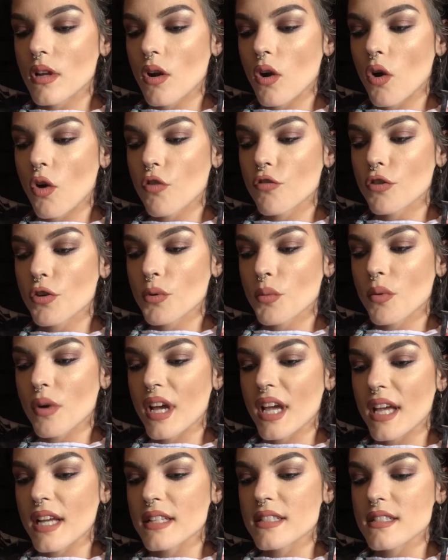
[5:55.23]

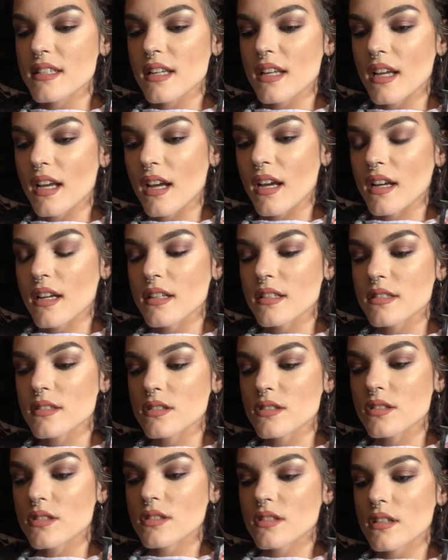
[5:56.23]
overweight
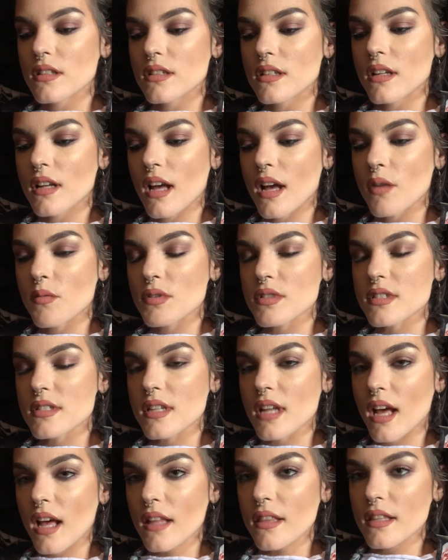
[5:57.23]
and I was
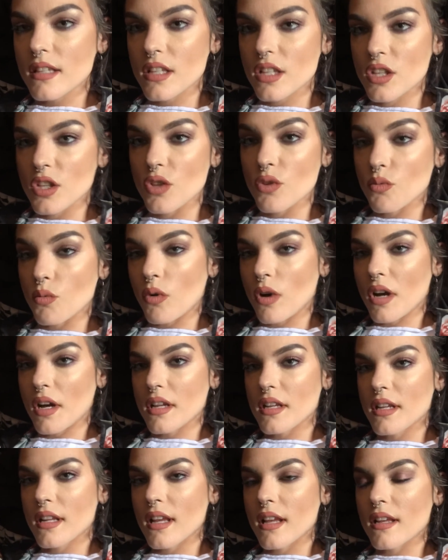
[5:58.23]
not the cute
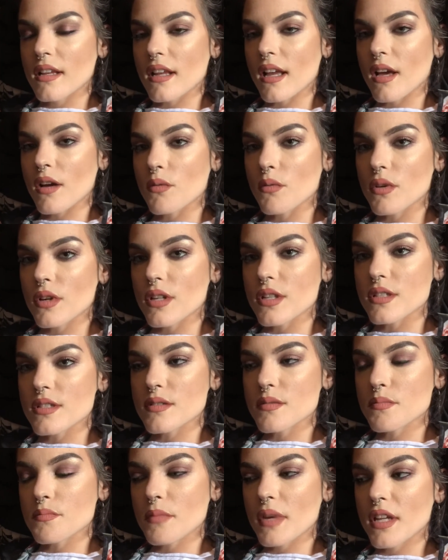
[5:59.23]
one and I was
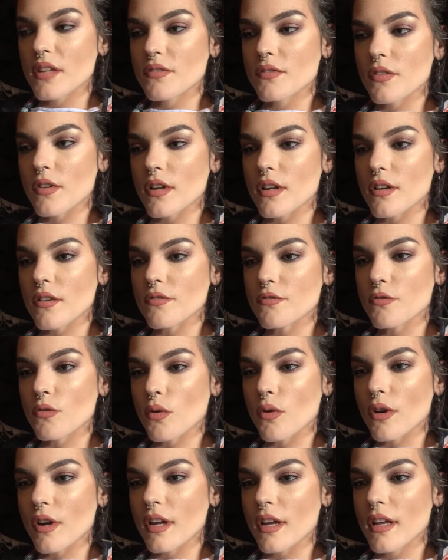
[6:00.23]
made fun of
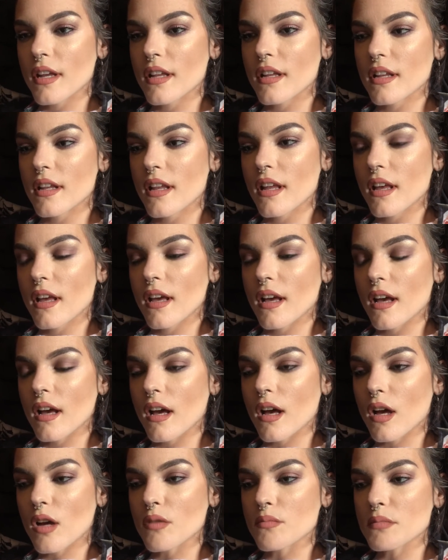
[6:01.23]
for it
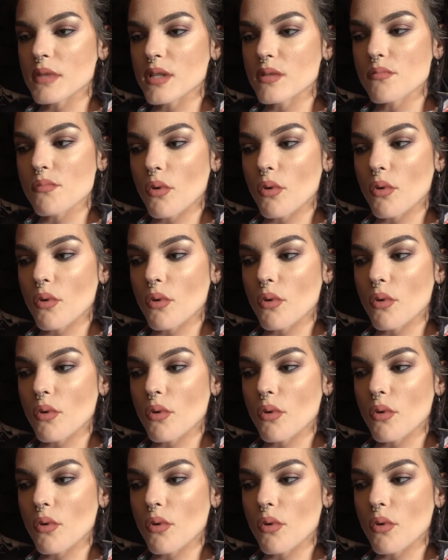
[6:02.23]
um, and